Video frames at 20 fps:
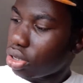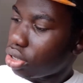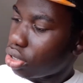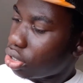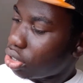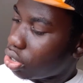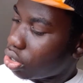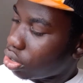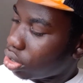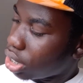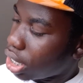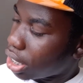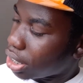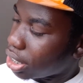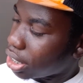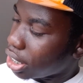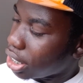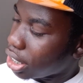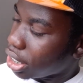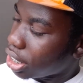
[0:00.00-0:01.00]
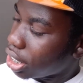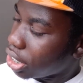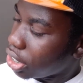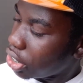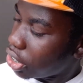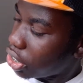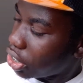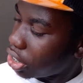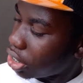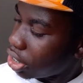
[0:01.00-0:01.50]
So that's
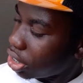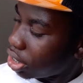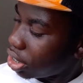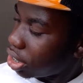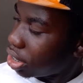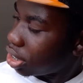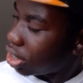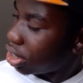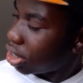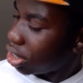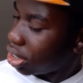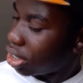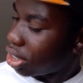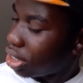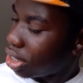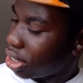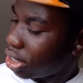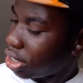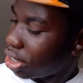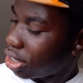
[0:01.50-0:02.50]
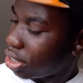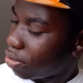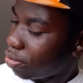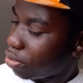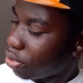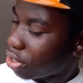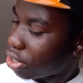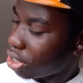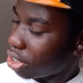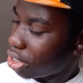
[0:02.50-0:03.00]
English,
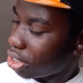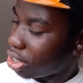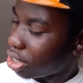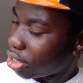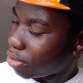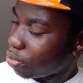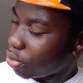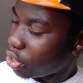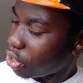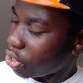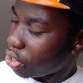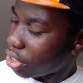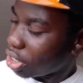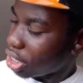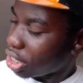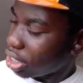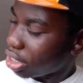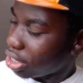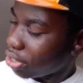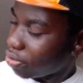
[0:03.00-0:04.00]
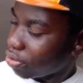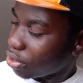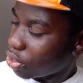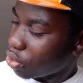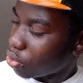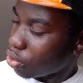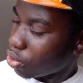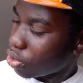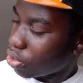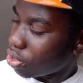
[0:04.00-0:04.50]
because we use English for
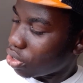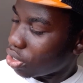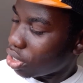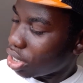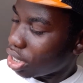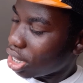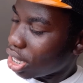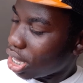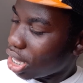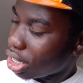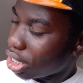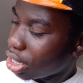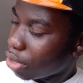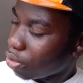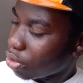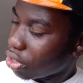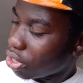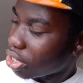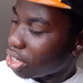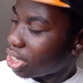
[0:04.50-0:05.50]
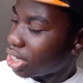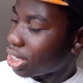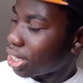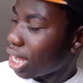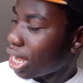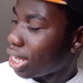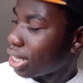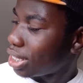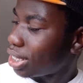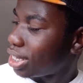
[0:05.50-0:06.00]
sure. And now we're gonna
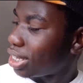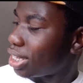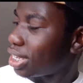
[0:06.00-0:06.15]
start.